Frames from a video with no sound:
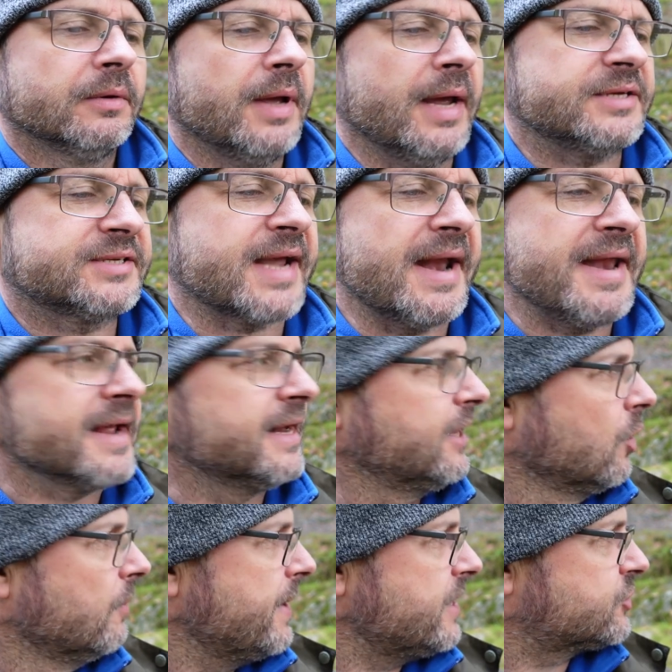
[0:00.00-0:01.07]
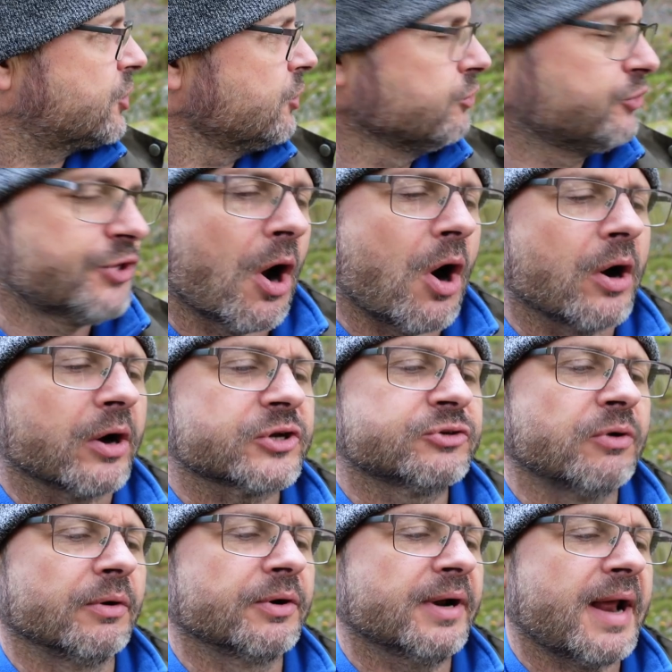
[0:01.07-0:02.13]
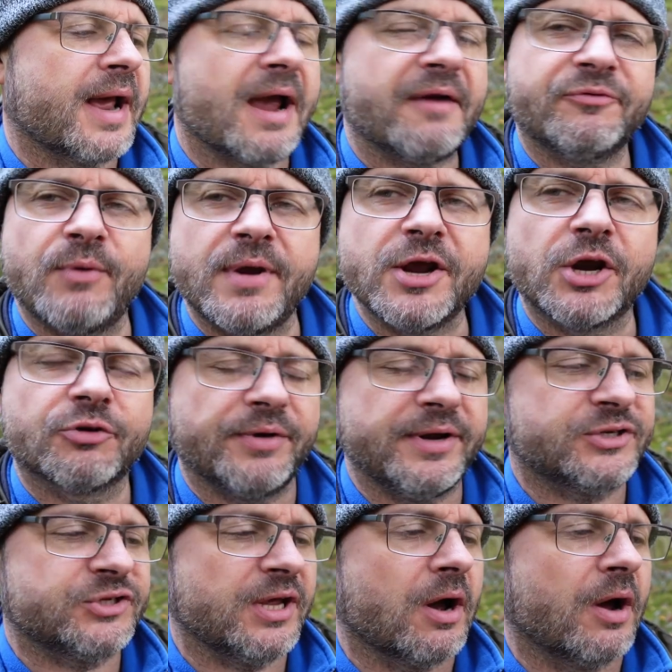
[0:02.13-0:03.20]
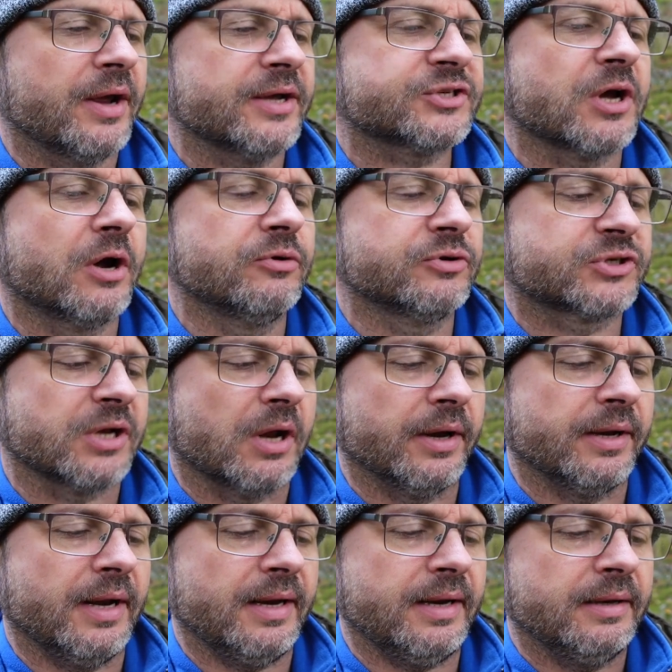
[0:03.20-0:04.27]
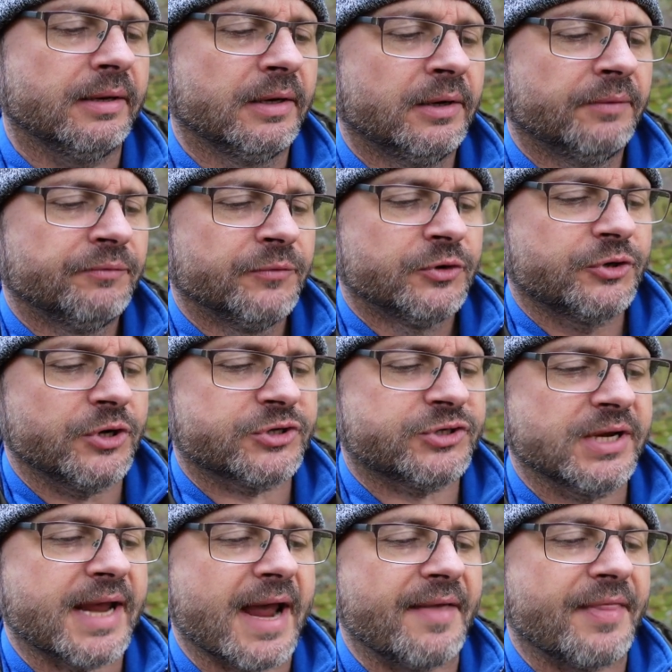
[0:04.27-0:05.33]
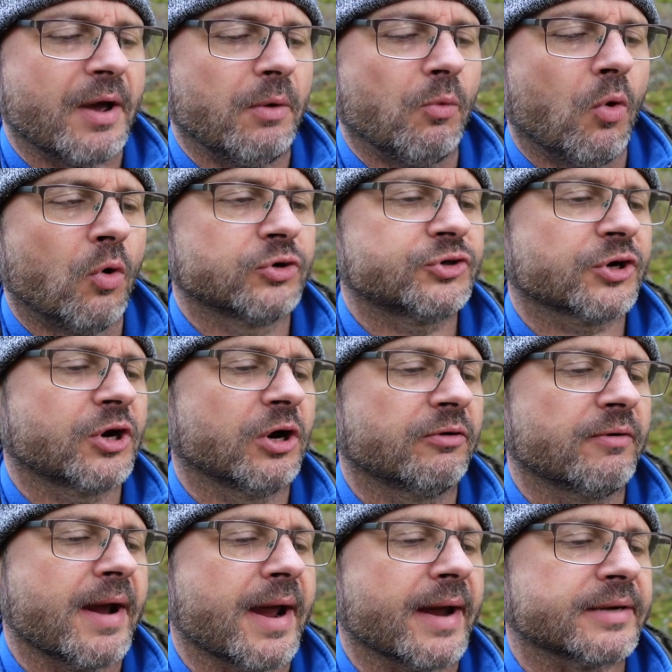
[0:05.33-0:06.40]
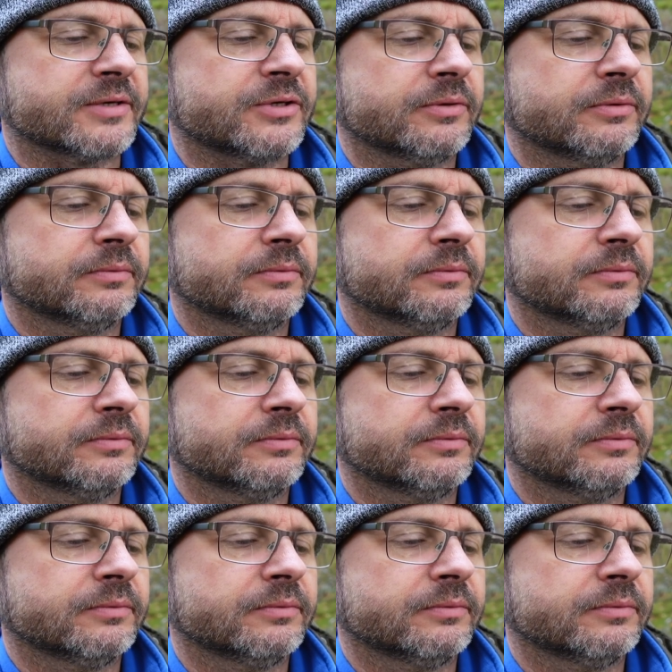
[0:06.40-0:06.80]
it's getting a little bit too dark, so I'm going to have to increase the ISO slightly just to get that water correct.